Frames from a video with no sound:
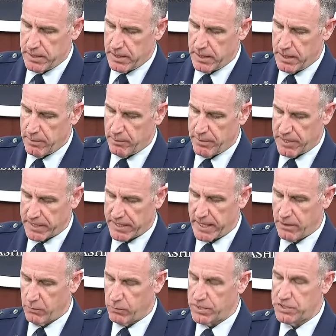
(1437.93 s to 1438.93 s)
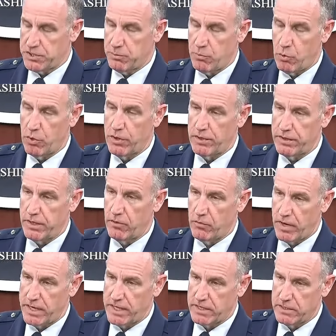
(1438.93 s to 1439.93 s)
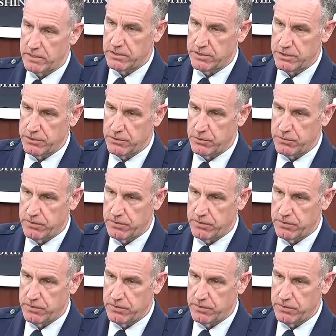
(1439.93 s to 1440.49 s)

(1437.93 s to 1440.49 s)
uh, but again, we support their right to